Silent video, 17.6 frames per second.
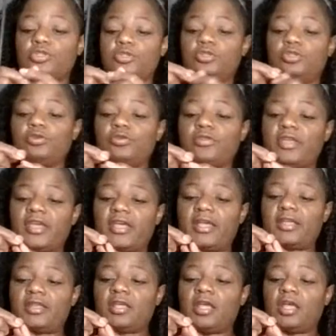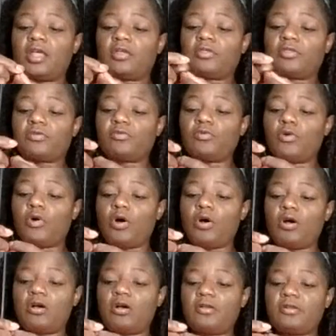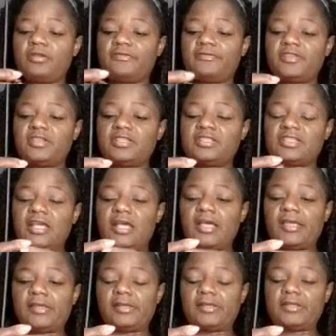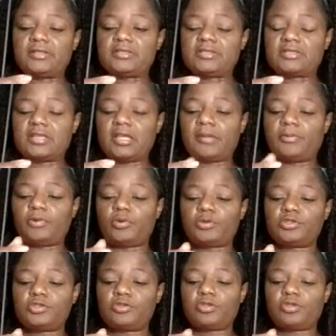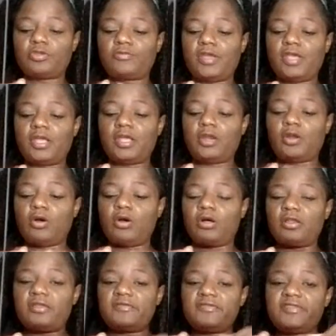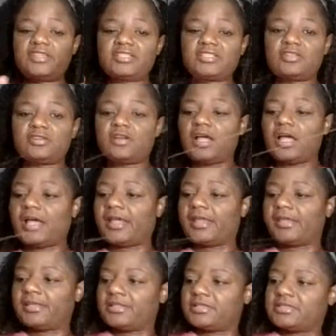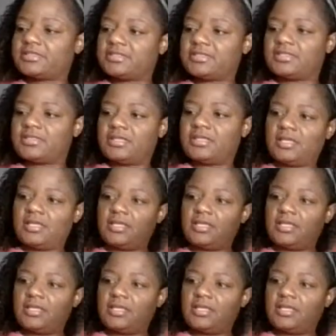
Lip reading: to do that through all of these eyelets. I'm going to thread all of these little eyelets